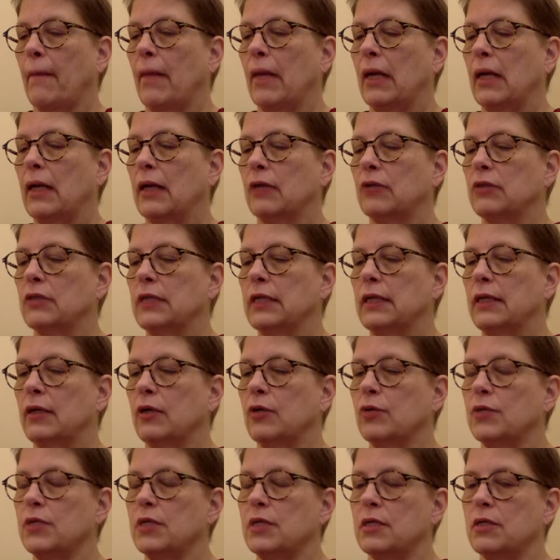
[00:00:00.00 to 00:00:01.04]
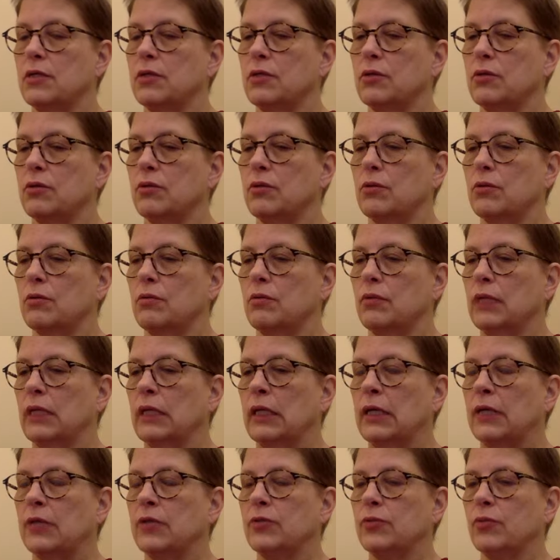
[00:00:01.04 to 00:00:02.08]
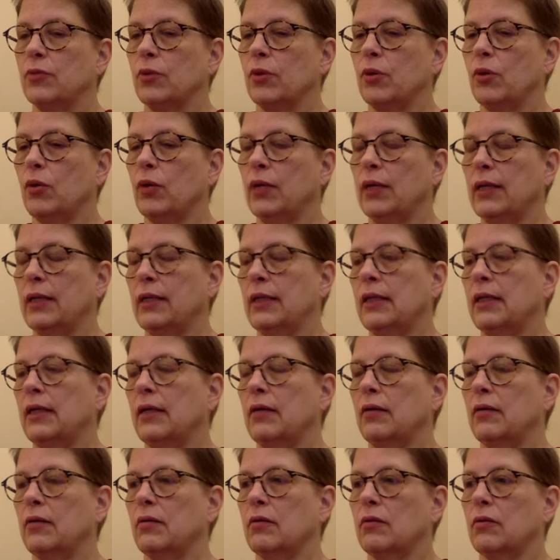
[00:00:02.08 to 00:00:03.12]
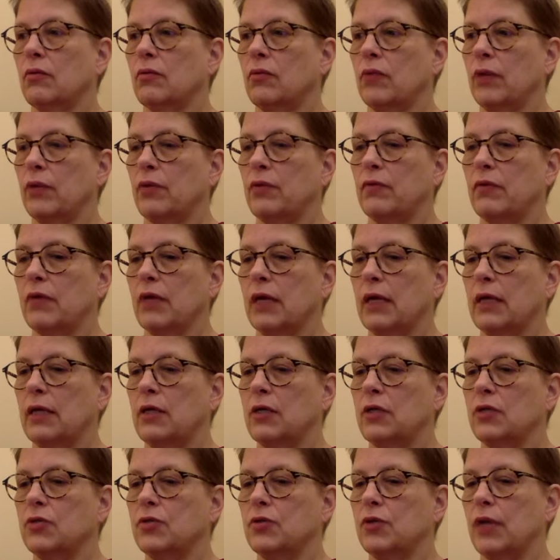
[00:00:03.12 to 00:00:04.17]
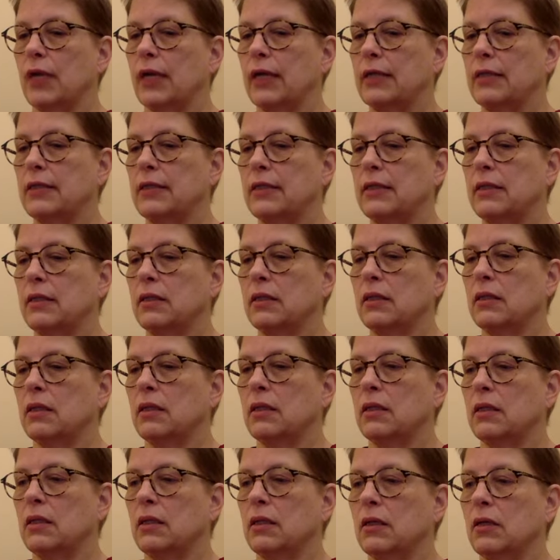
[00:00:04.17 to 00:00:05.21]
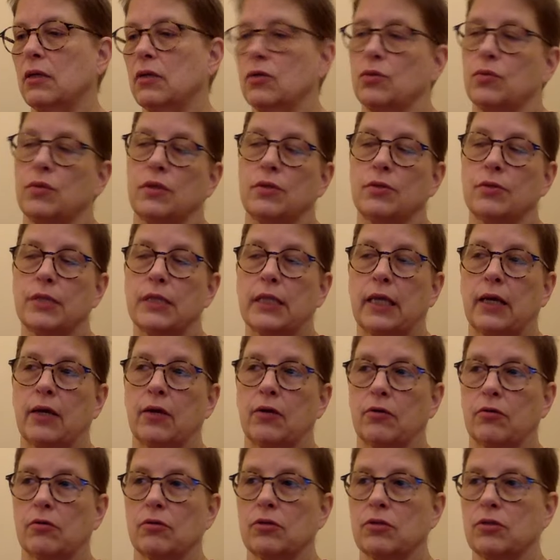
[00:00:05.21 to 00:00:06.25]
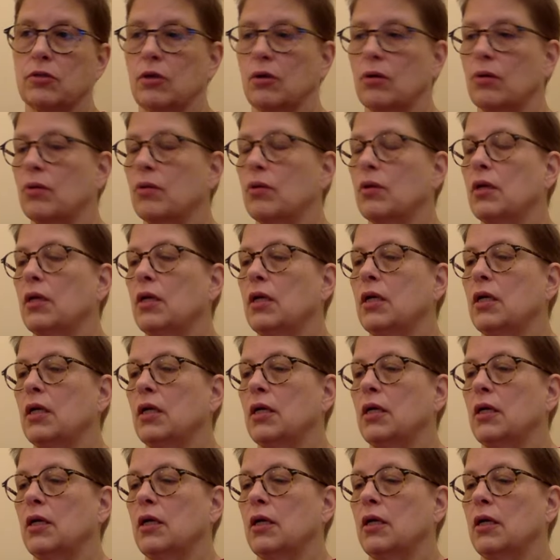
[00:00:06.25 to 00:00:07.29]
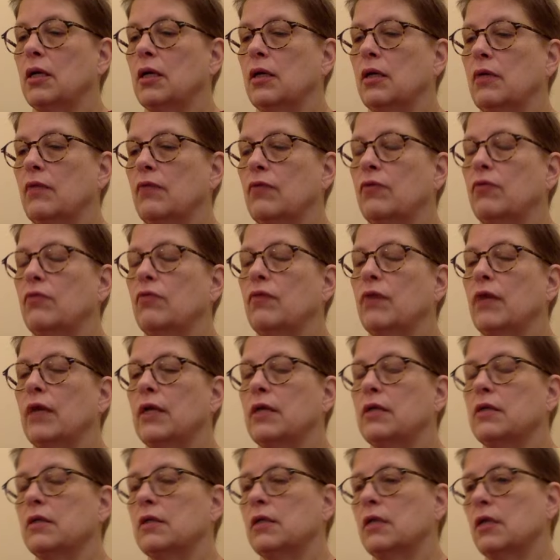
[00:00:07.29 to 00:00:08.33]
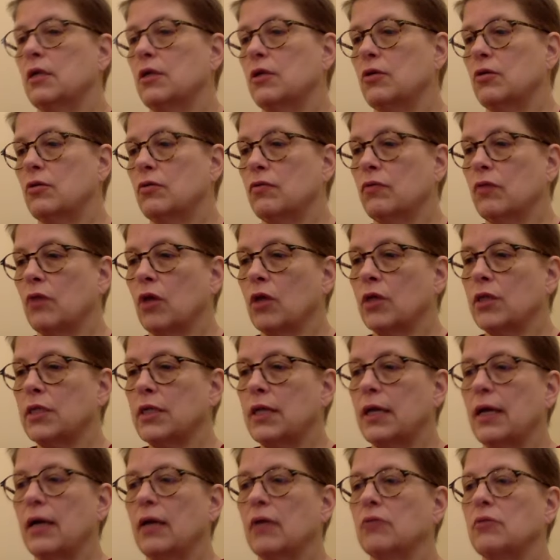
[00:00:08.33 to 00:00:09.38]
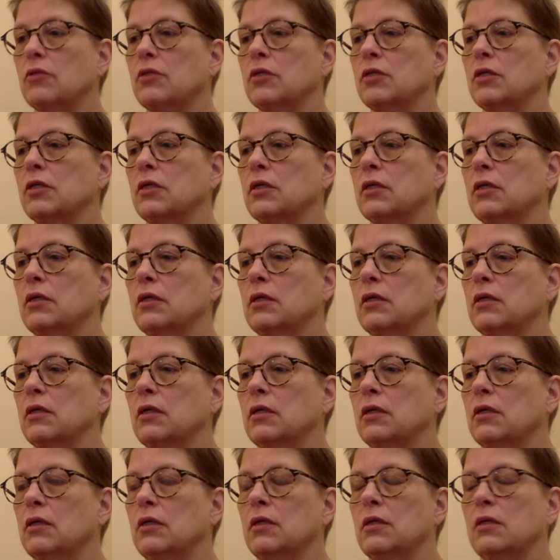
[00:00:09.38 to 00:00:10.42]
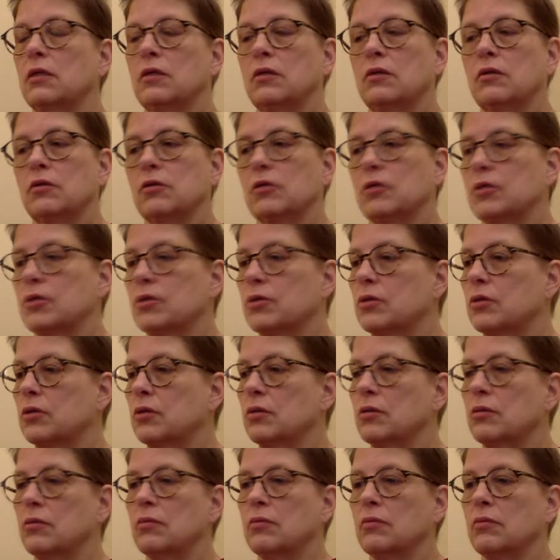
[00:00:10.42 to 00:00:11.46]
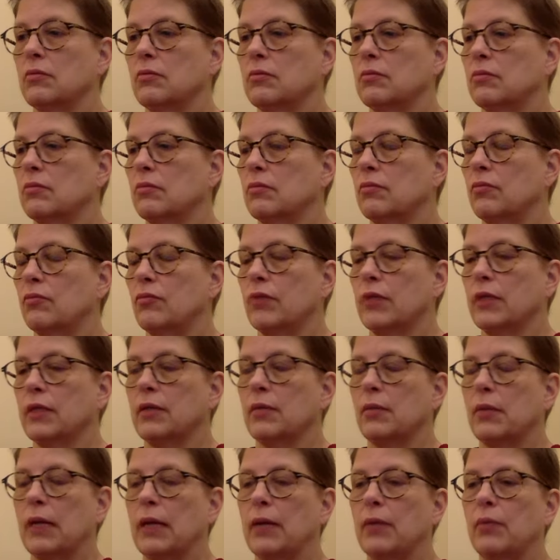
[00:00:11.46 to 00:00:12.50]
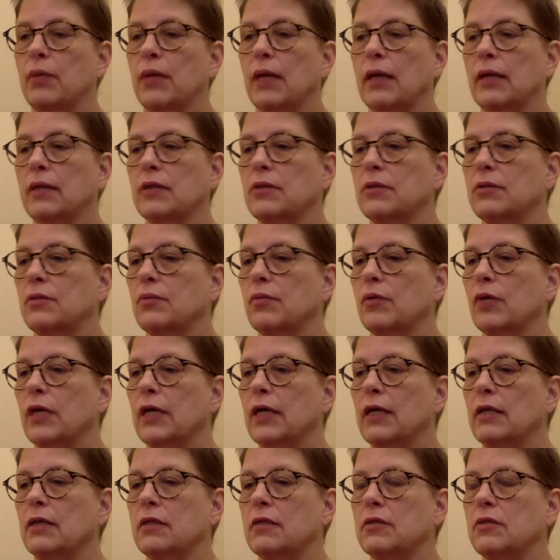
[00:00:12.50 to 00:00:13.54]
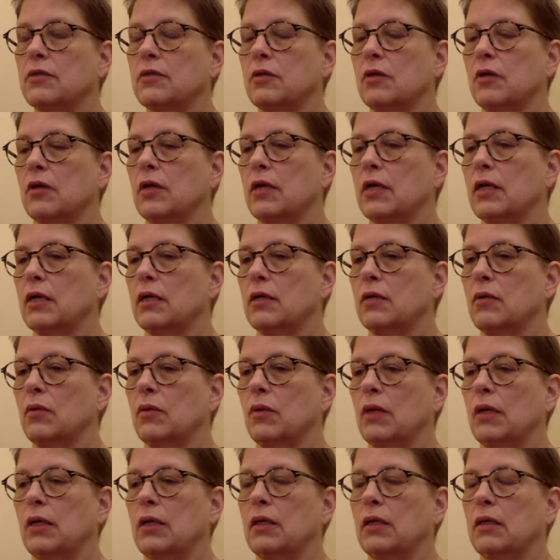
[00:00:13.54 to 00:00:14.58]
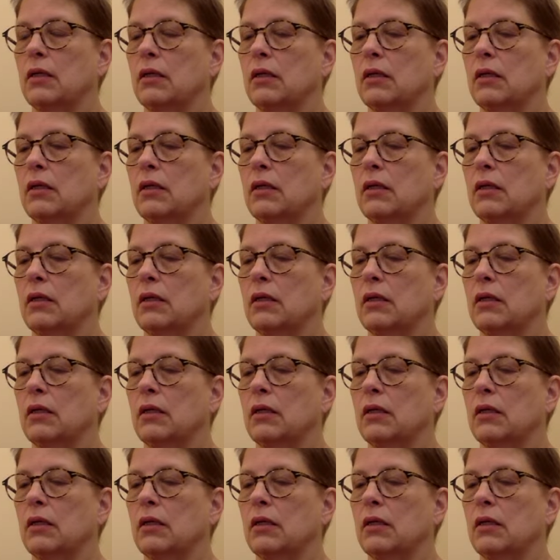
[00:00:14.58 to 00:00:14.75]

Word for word: Counting helps us to realize more quickly when we've gotten distracted because we lose count. So if you find that you've lost count, just bring the mind back to the breath and start again at one.